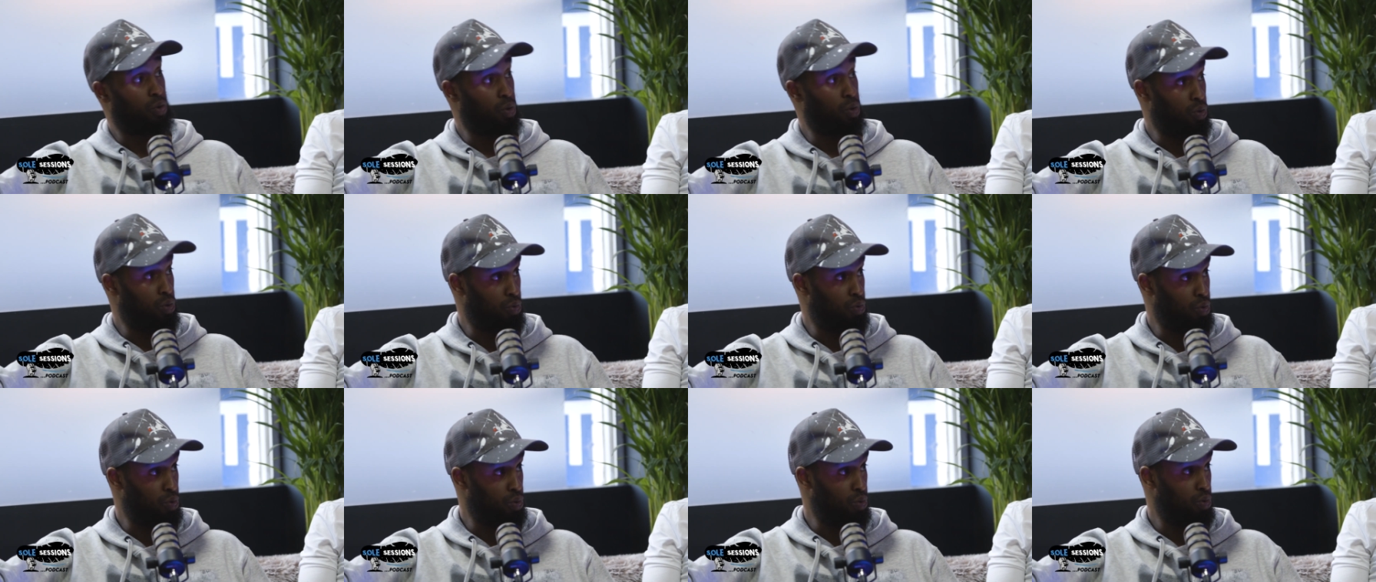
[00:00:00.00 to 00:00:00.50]

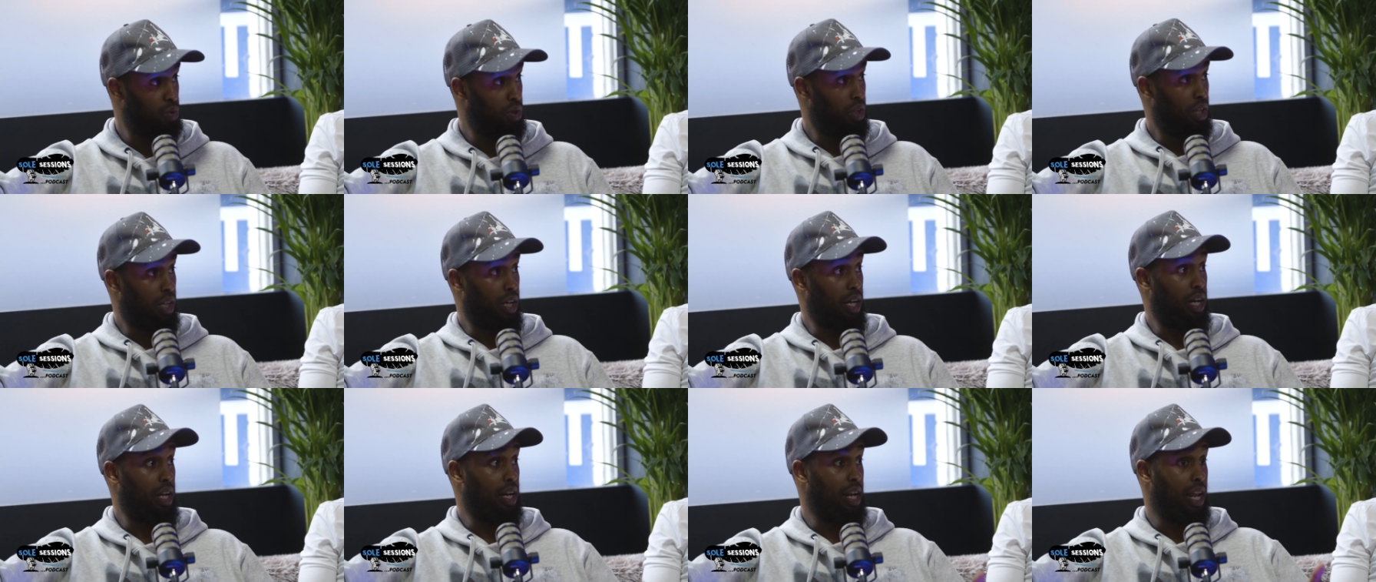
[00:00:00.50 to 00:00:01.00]
guru
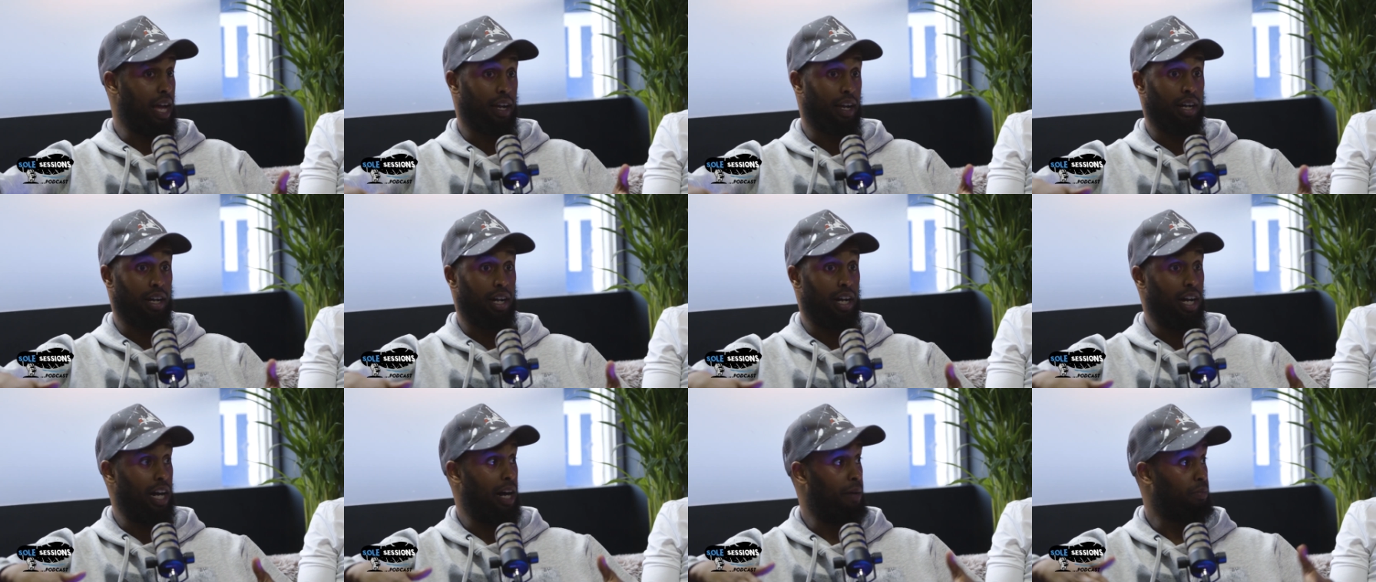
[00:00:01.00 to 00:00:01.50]
and like,
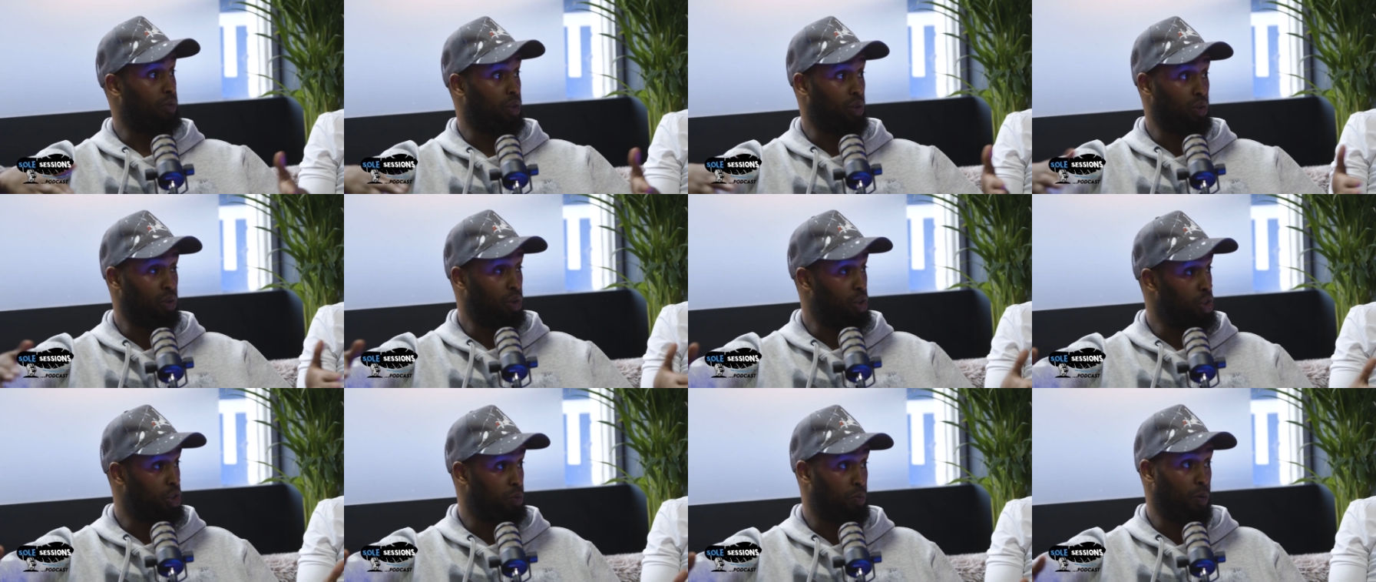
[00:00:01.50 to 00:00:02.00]
I'm the
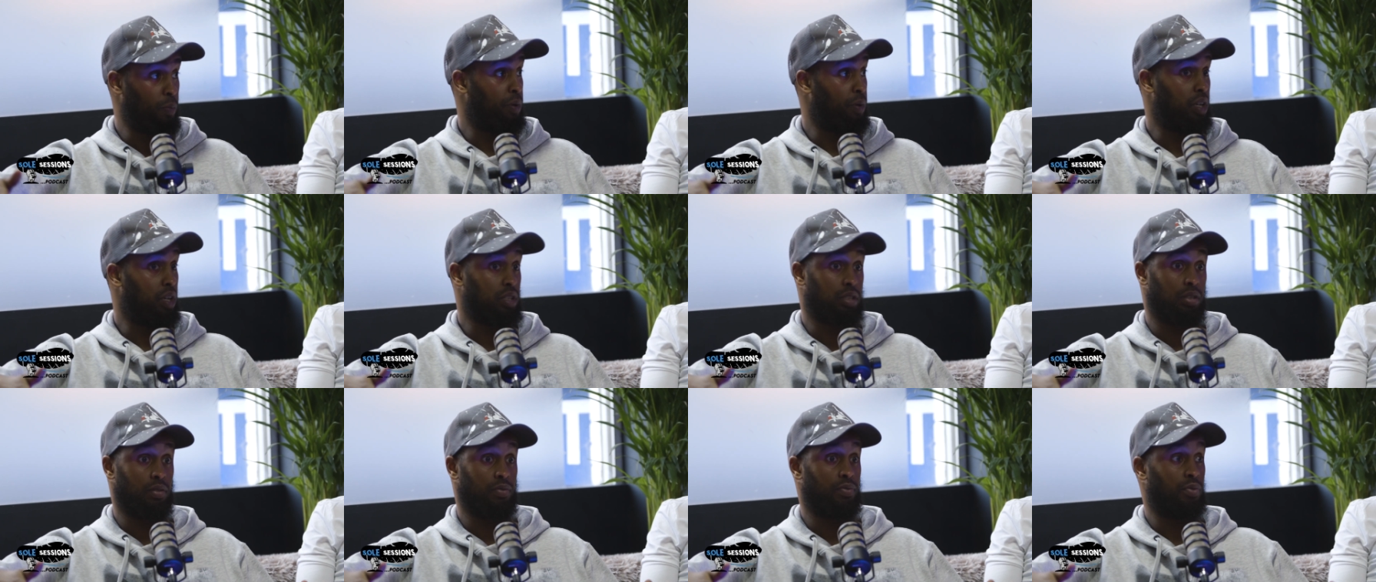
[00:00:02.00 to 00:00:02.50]
knowledgeable
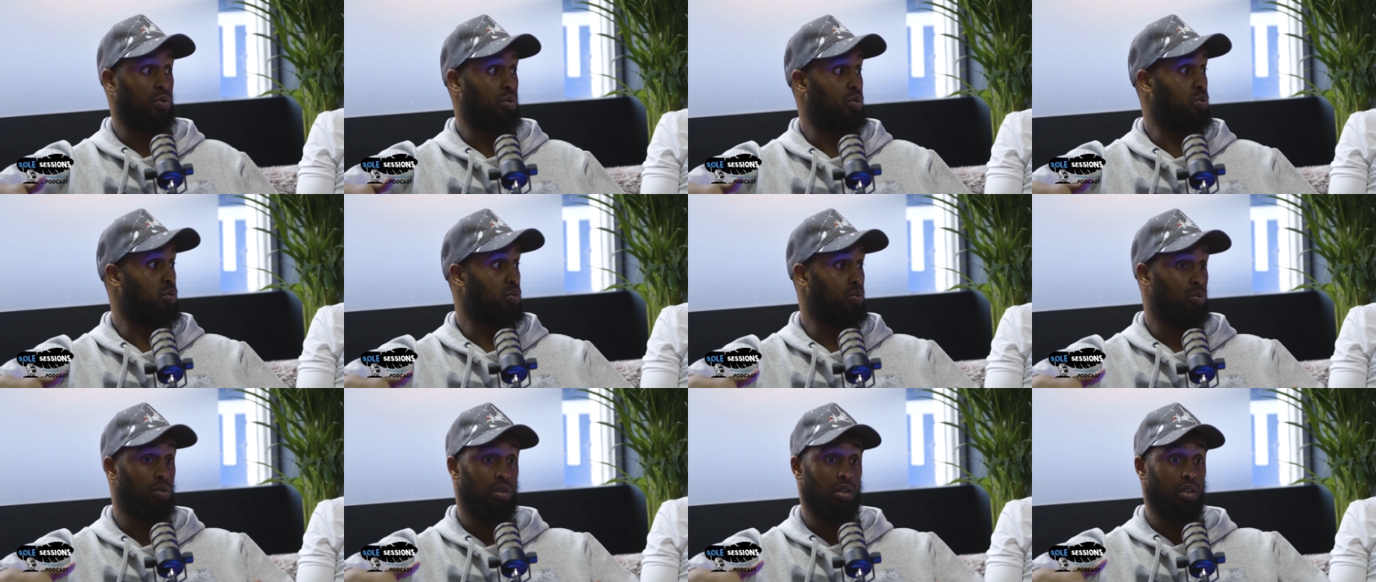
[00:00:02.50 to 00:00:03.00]
person for
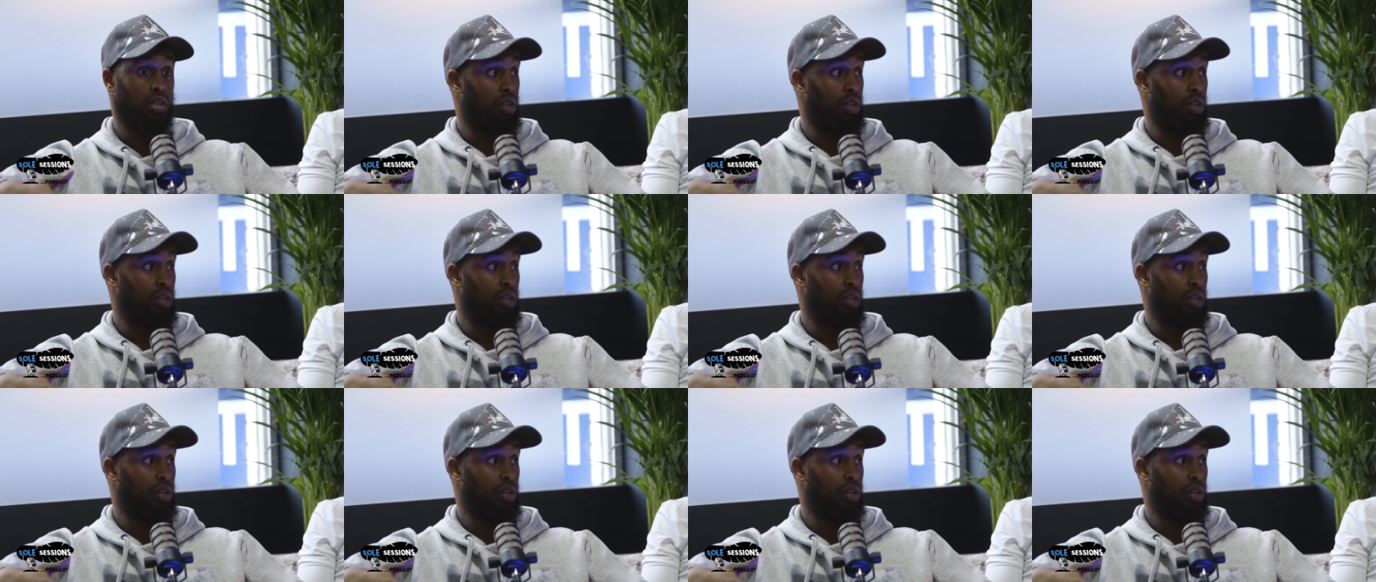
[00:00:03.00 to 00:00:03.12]
all